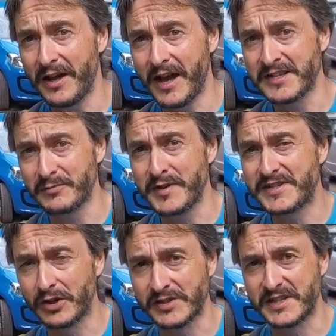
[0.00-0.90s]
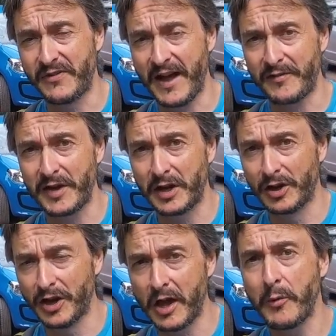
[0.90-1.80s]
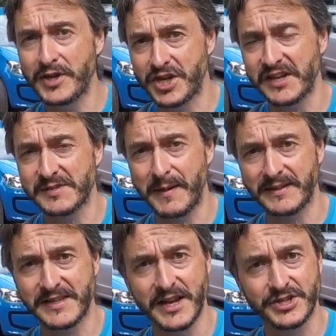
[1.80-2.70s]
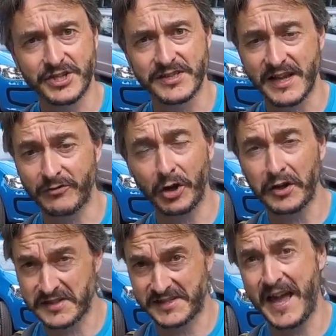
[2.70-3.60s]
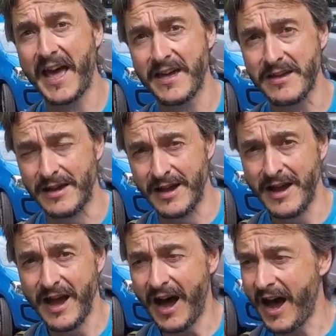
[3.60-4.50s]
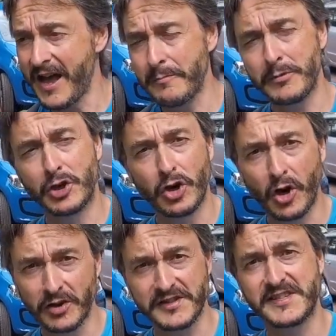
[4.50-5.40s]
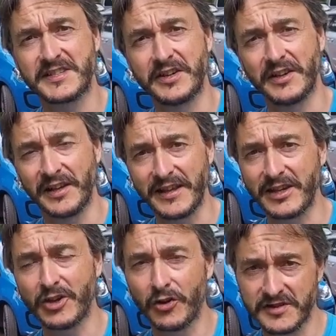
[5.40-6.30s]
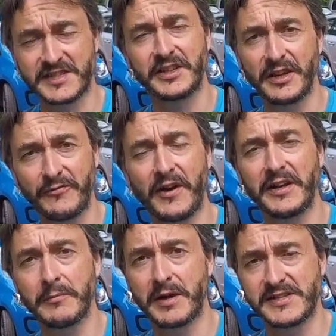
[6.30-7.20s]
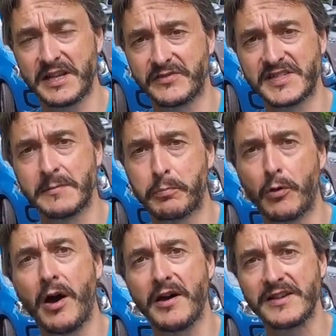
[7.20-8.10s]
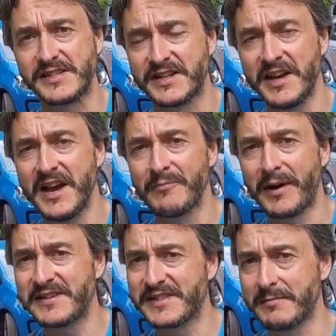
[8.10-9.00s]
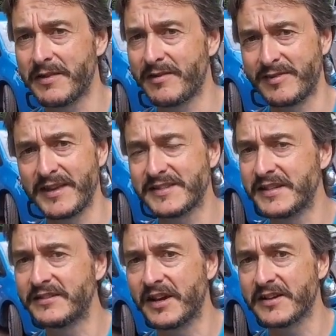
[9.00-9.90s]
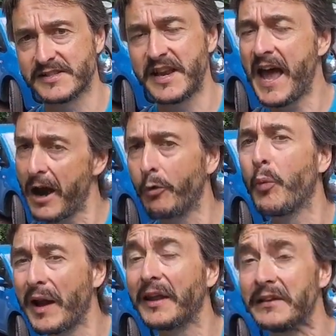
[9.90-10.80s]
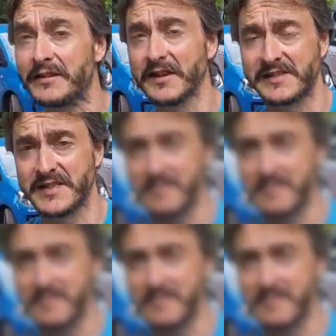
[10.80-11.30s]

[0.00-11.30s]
as a result of having lowish expectations, I've got to say, I am constantly finding myself surprised by some of the things it does and how well it does them.